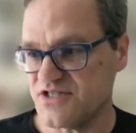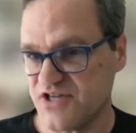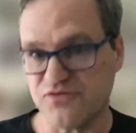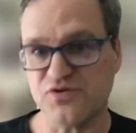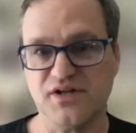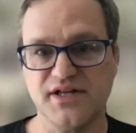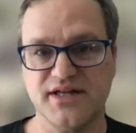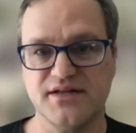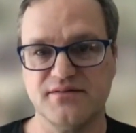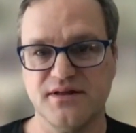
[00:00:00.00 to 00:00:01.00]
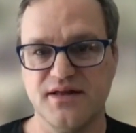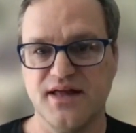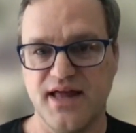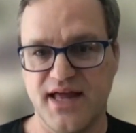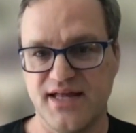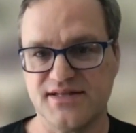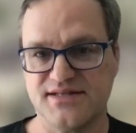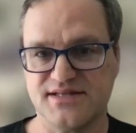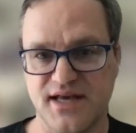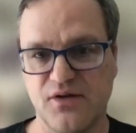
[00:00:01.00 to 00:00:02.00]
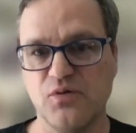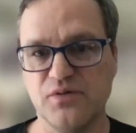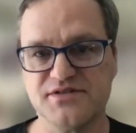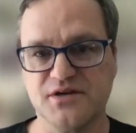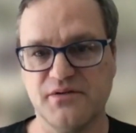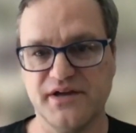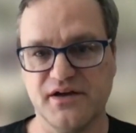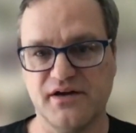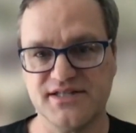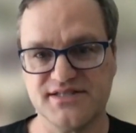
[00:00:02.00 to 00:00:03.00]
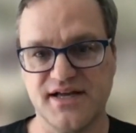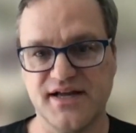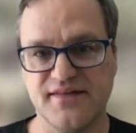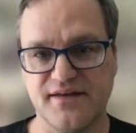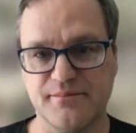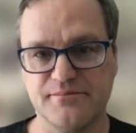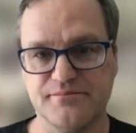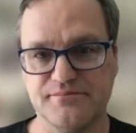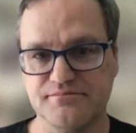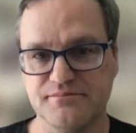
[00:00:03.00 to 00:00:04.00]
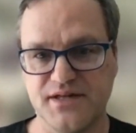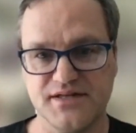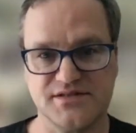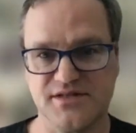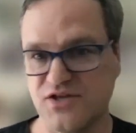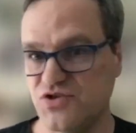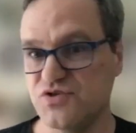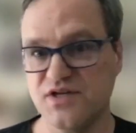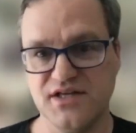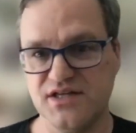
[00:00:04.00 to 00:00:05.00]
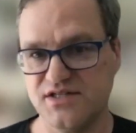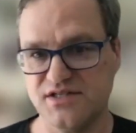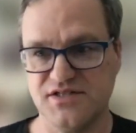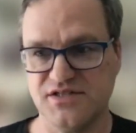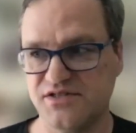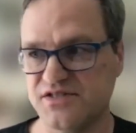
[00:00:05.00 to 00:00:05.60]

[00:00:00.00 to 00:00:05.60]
generally, and tell what's going on inside them. It's like you